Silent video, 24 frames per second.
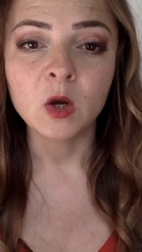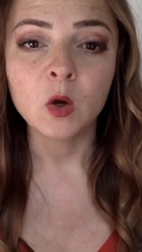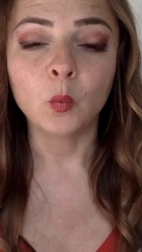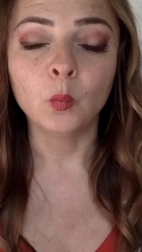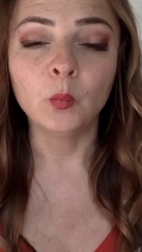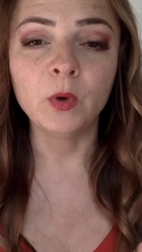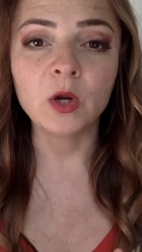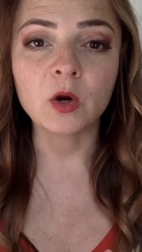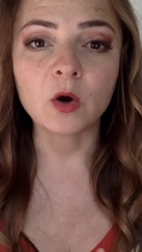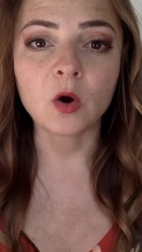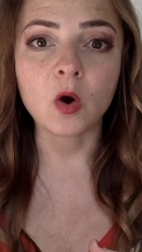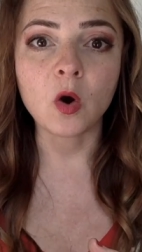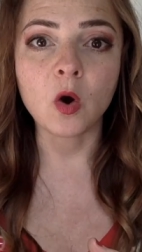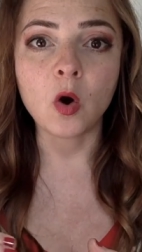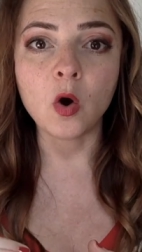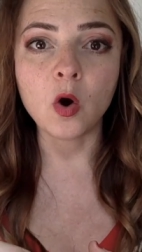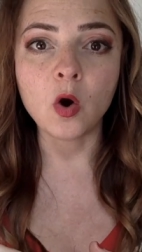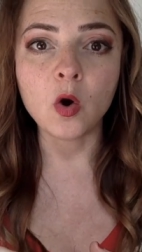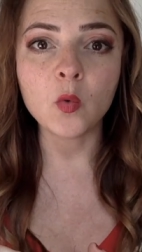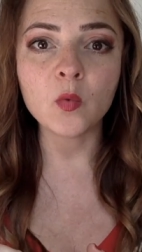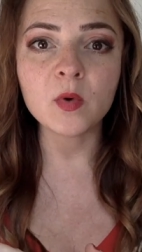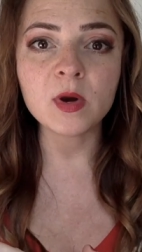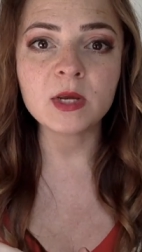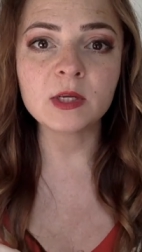We are
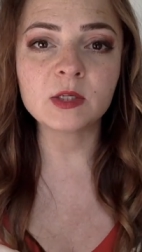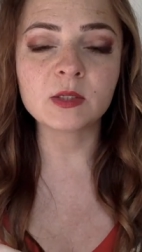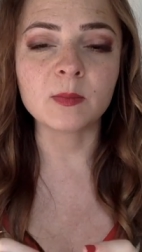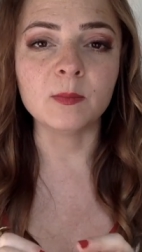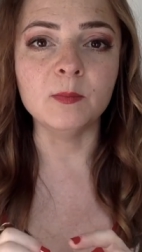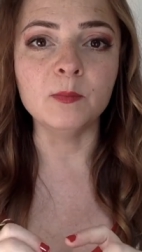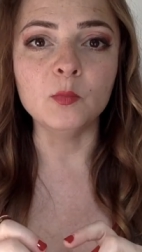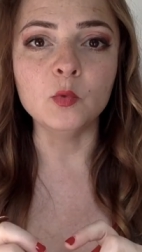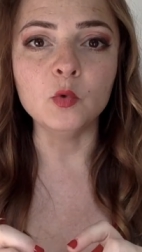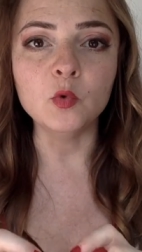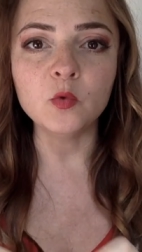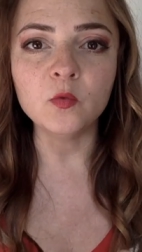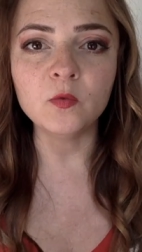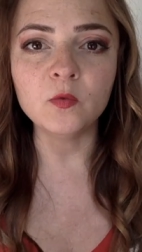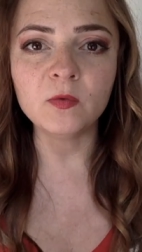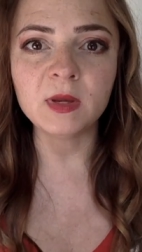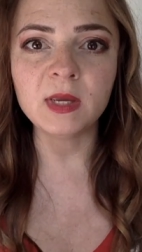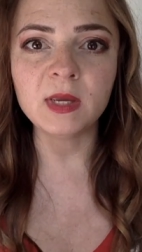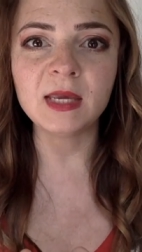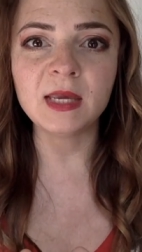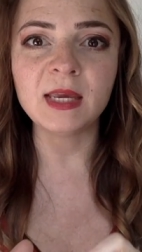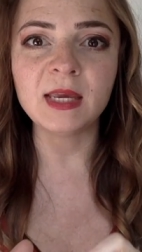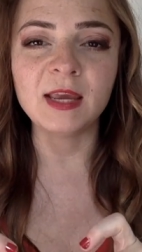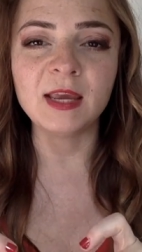always
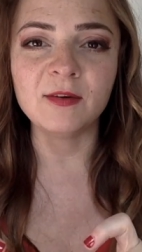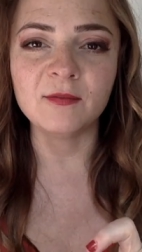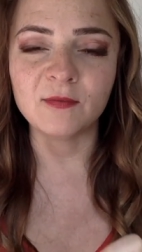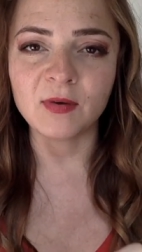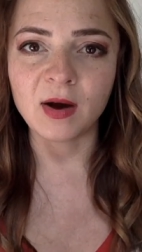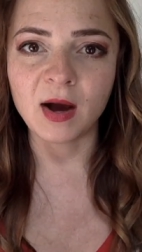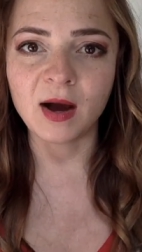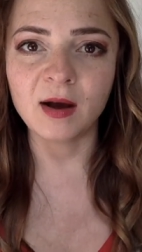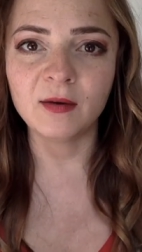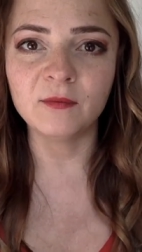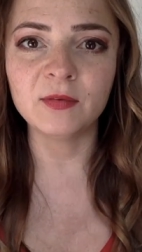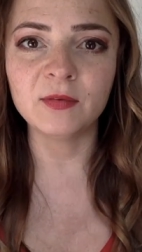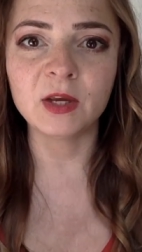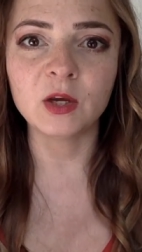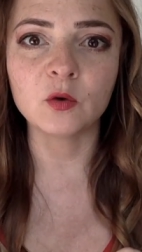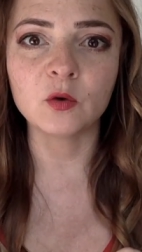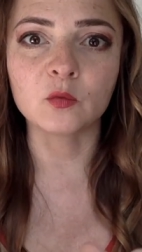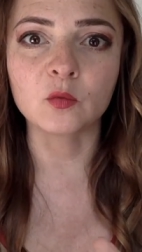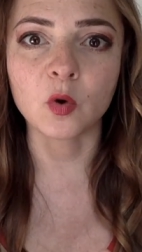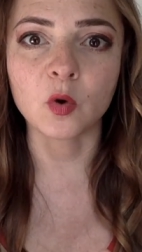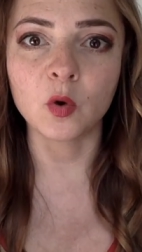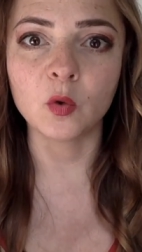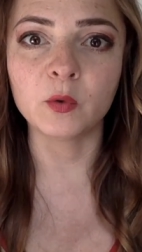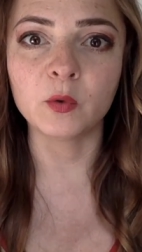moving, evolving,
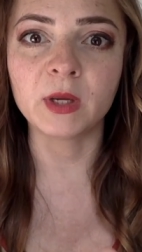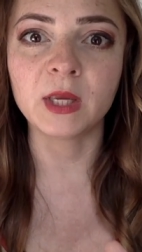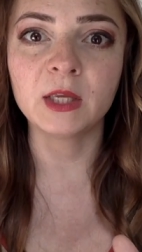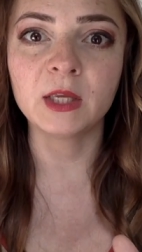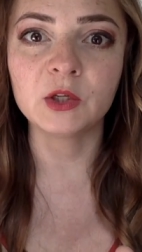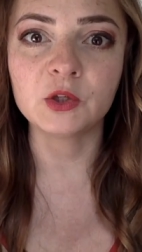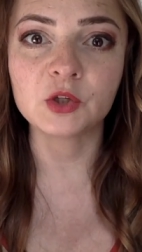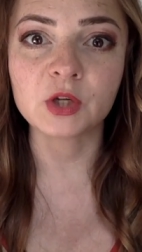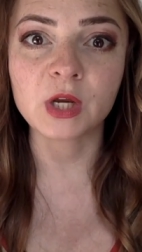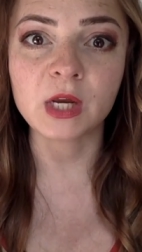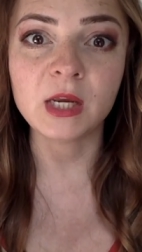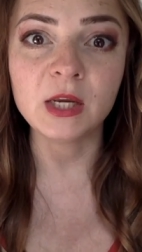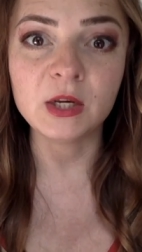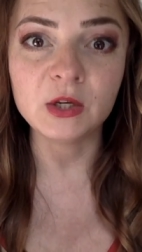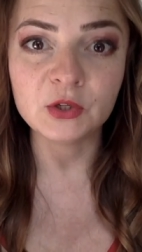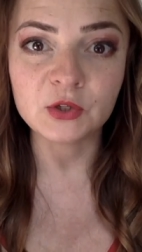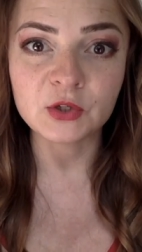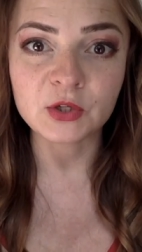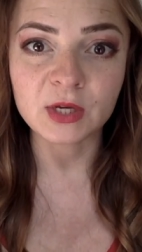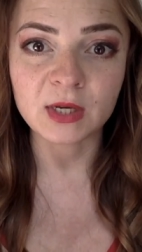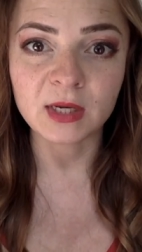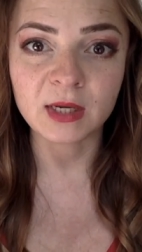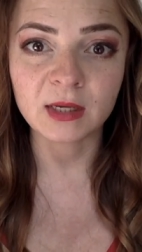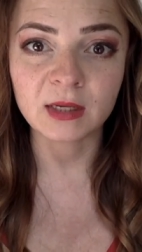growing, and
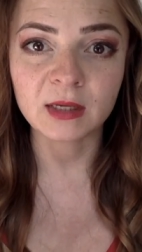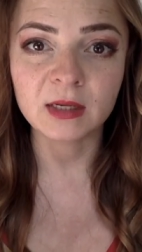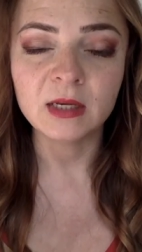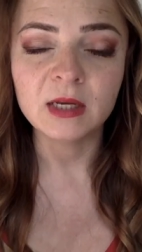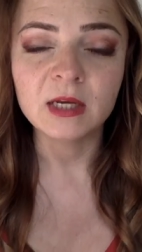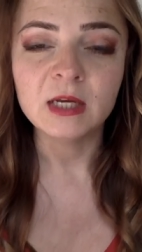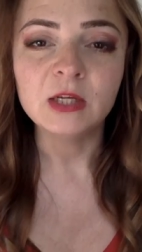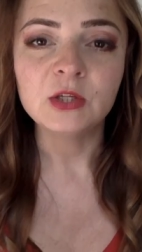changing.